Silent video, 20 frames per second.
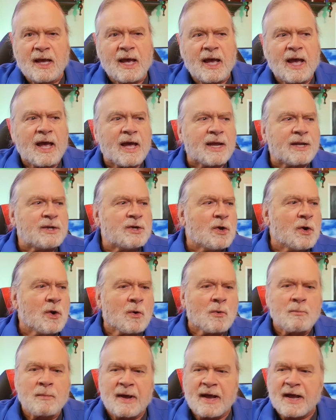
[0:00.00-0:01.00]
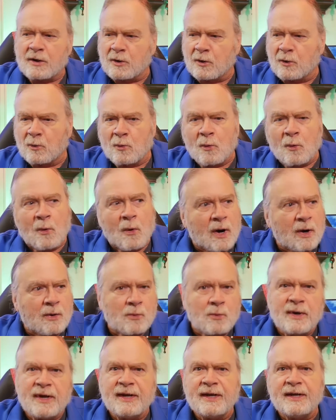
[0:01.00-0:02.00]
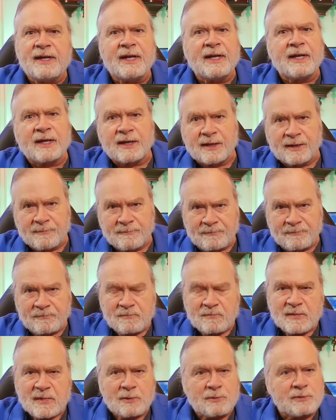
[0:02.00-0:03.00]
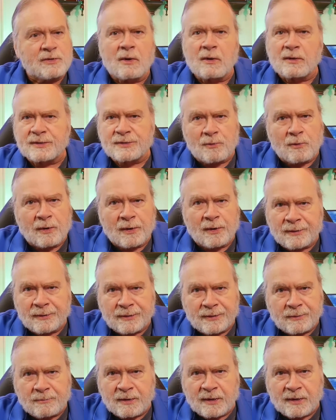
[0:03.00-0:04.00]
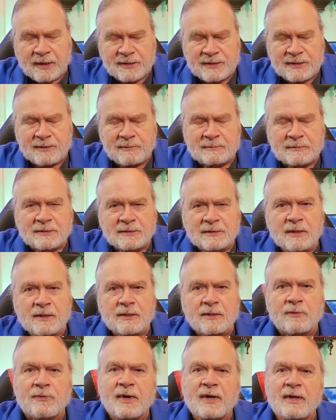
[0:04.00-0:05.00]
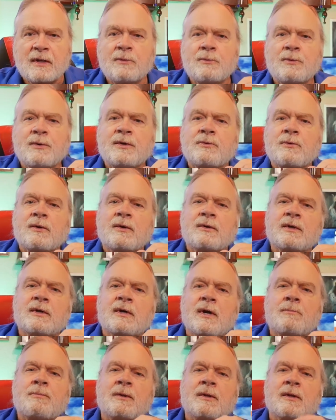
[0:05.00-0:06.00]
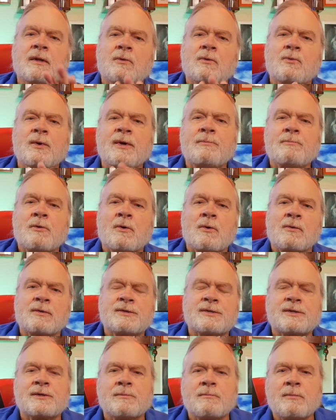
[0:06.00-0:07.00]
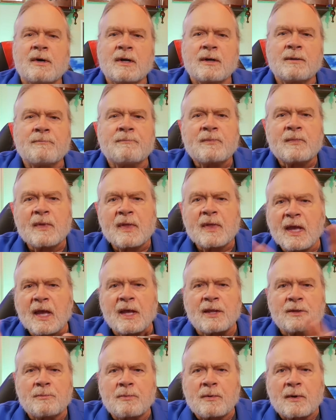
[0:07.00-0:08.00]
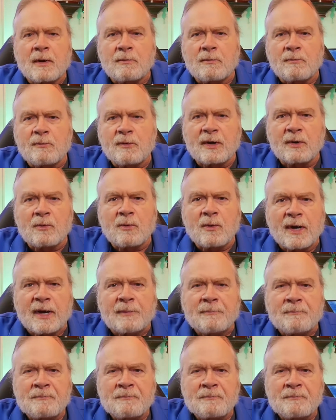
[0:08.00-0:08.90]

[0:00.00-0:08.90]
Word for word: And no matter what we did, there was always water in the box. So finally, we drilled a couple little weep holes in the bottom, and the problem went away.